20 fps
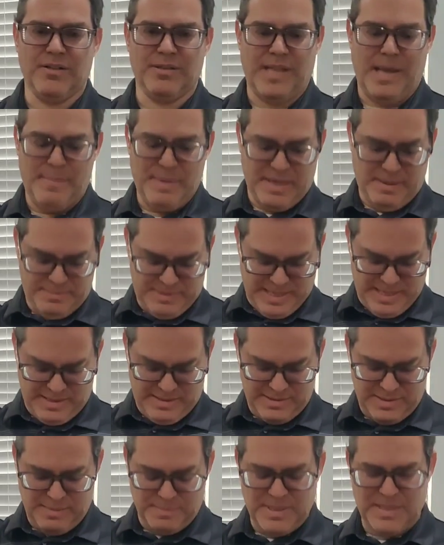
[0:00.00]
So that becomes like
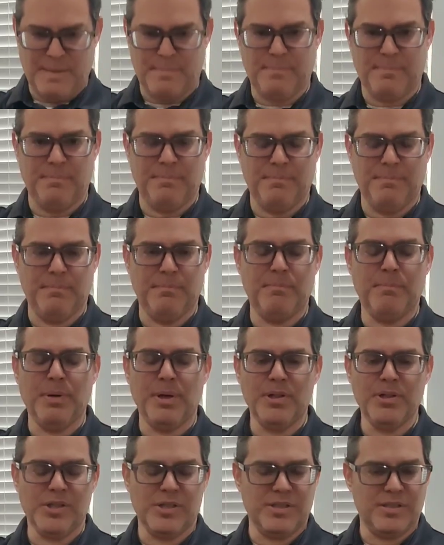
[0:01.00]
something that
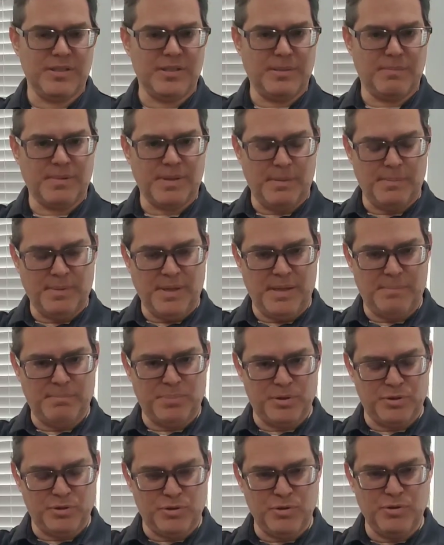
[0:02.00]
bulges, it
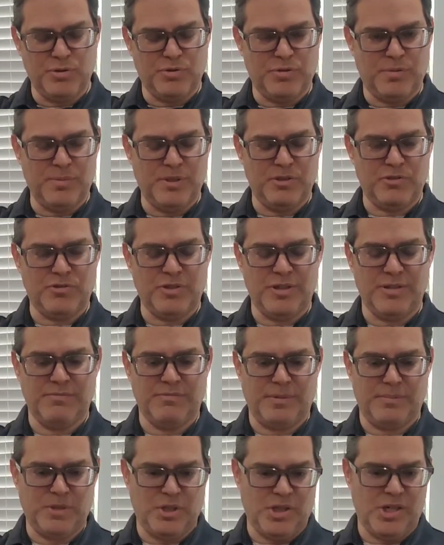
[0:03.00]
protrudes from
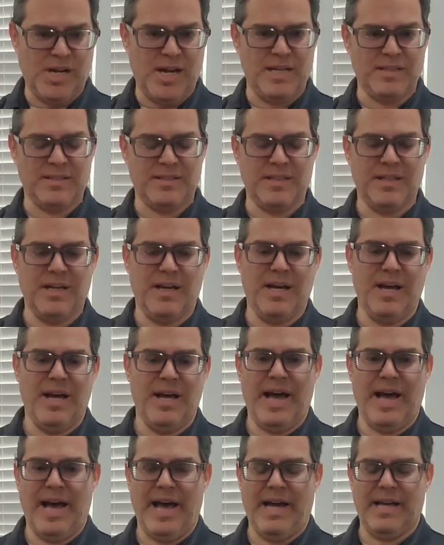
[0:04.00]
your chest,
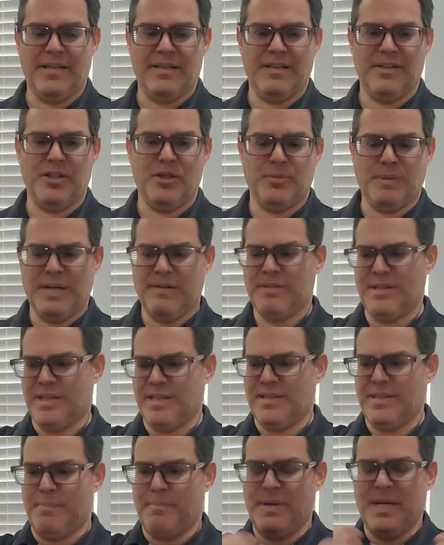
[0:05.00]
and you don't have to,
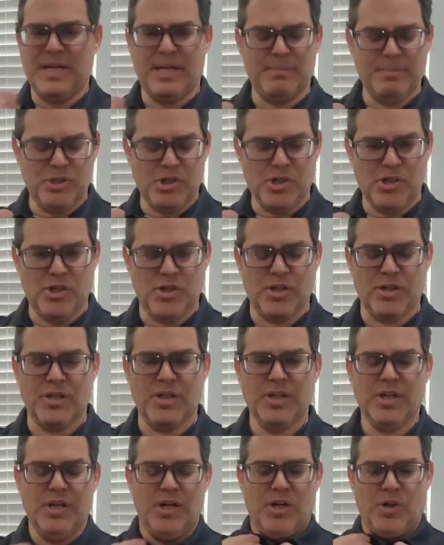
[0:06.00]
let's say, pick up your shirt
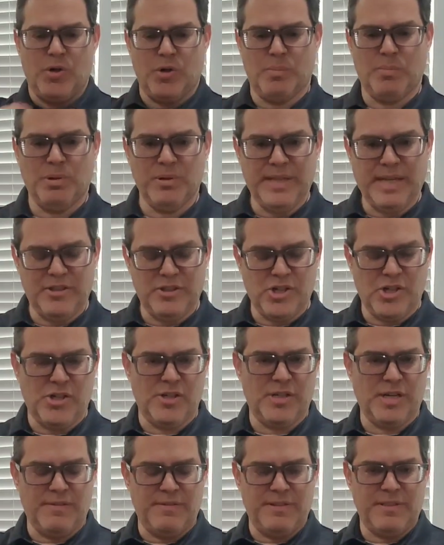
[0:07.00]
or pull down your
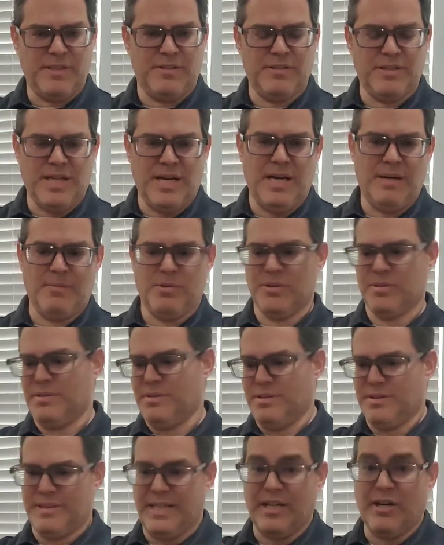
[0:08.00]
shirt every single time or
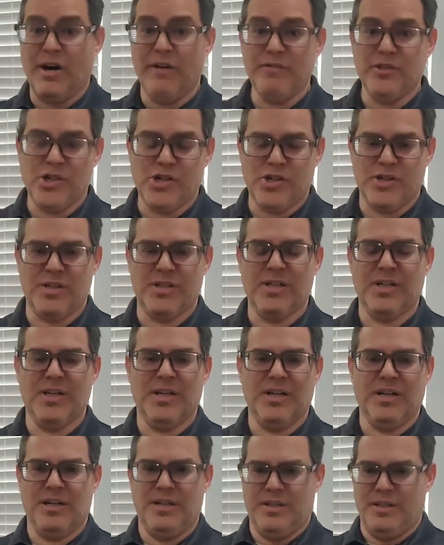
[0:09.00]
take off your shirt.
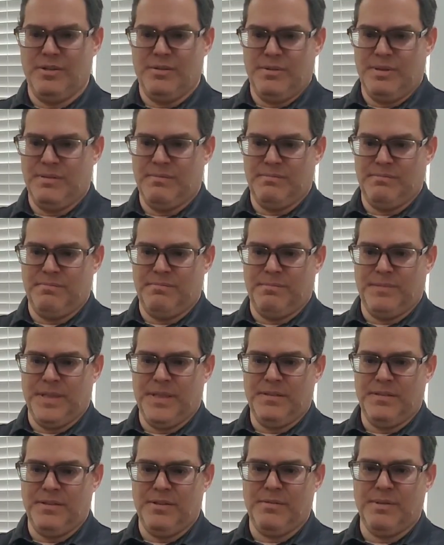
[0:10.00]
You don't
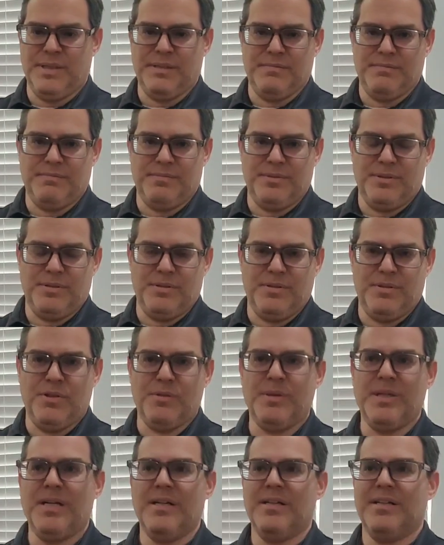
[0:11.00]
want to. You
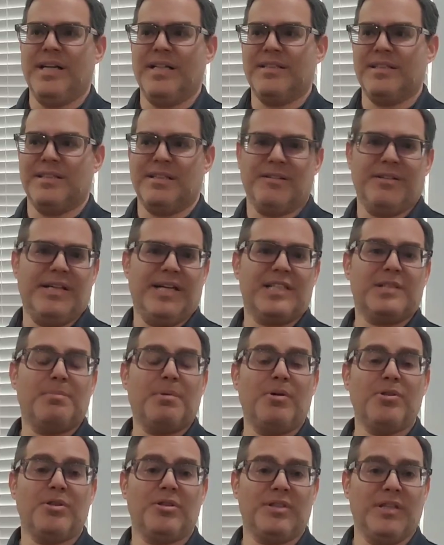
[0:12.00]
don't necessarily
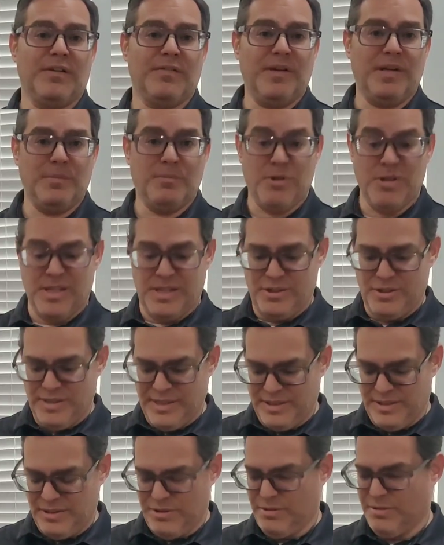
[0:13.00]
expose yourself any more than you
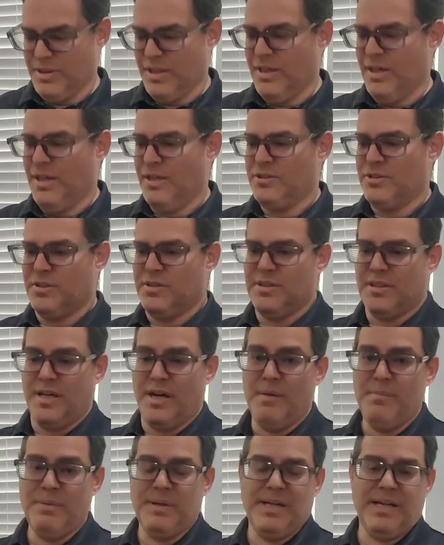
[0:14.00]
need to. So there's a
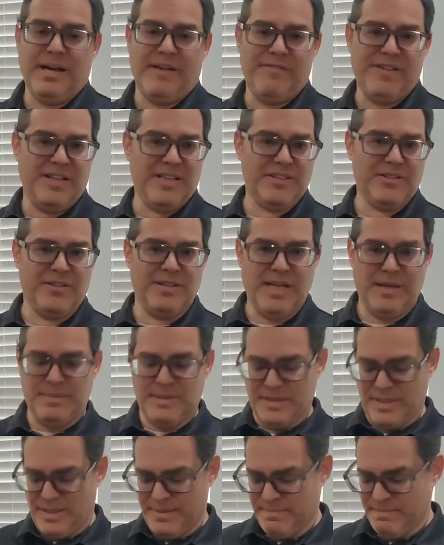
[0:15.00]
company, I found this on
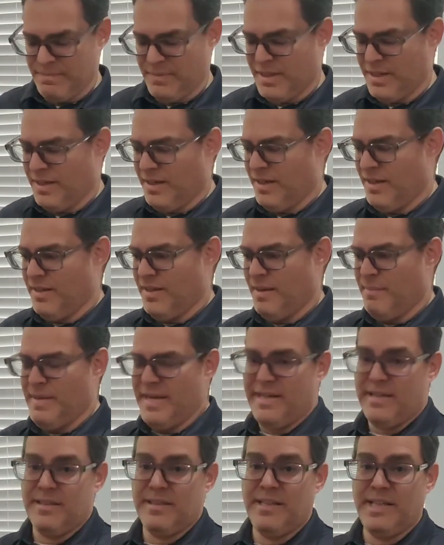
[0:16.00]
Amazon. They
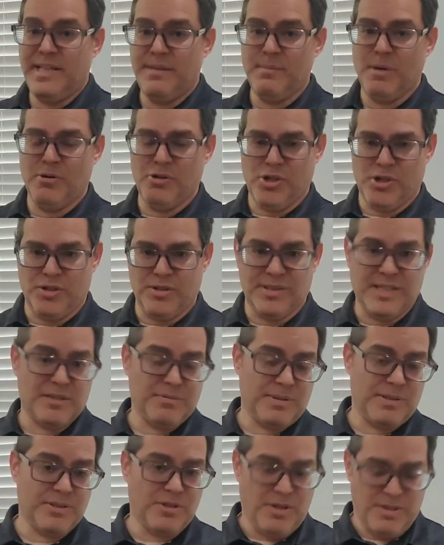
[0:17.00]
make chemo shirts.
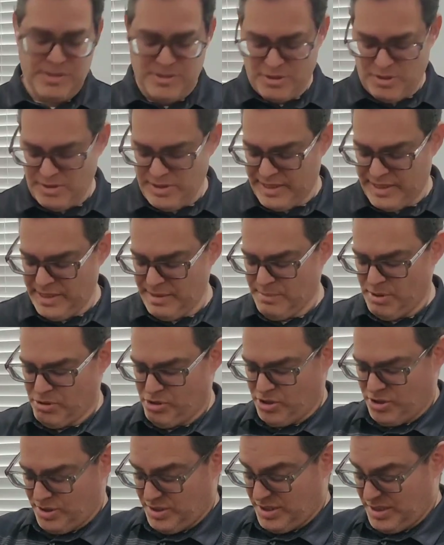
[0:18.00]
That's what it's called. It's called a chemo
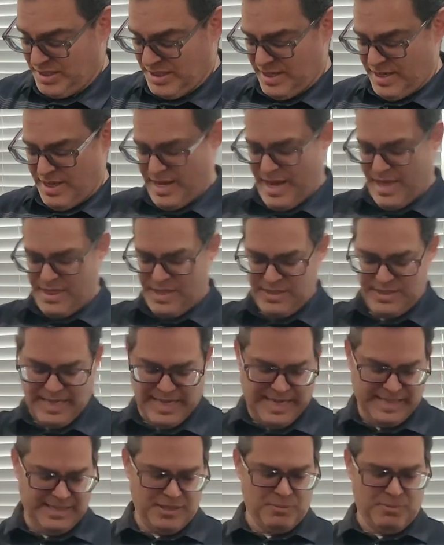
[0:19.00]
shirt. And I
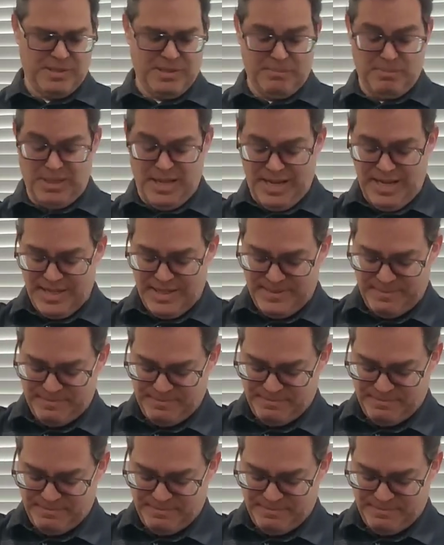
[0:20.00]
got this one in black.